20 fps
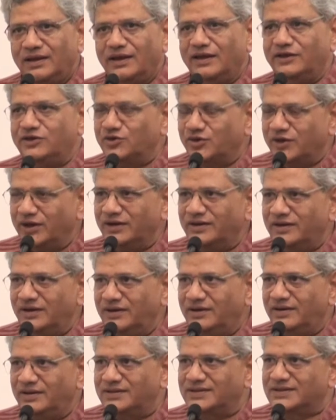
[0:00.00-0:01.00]

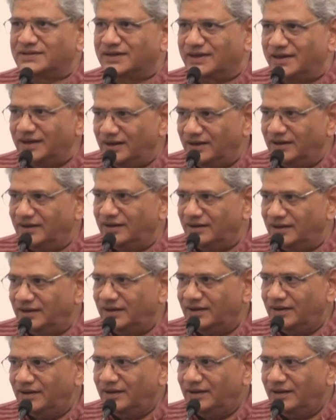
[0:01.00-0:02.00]
educated, skilled
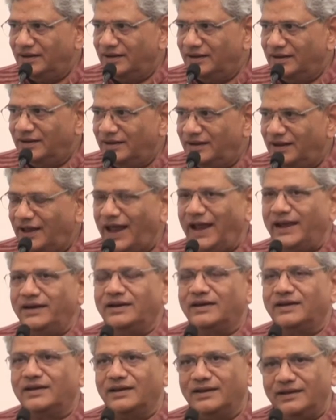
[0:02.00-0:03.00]

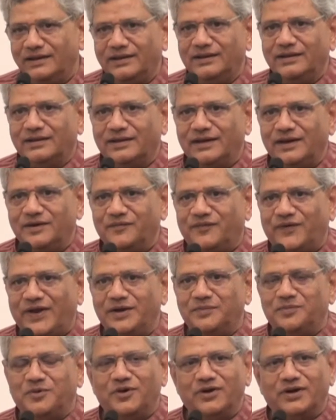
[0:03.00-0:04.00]
and can
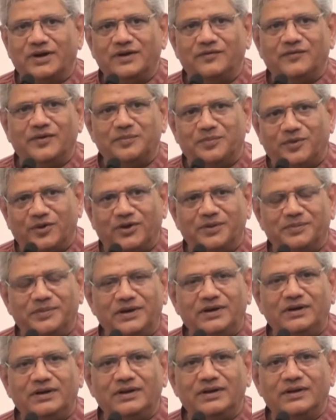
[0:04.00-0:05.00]
find productive
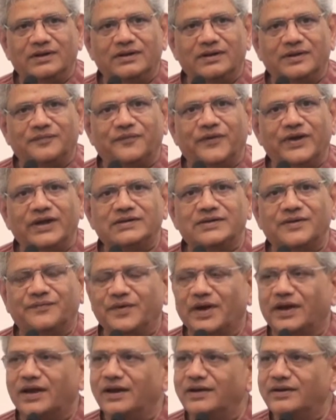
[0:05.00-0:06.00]
employment, the face
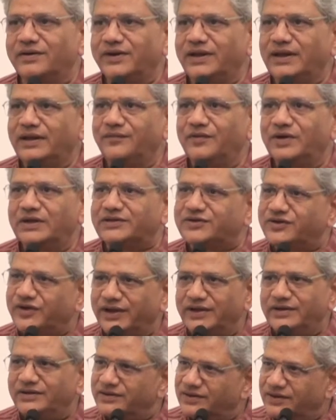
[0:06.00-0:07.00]
of our country will
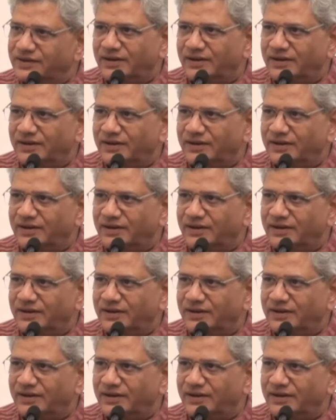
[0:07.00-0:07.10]
change,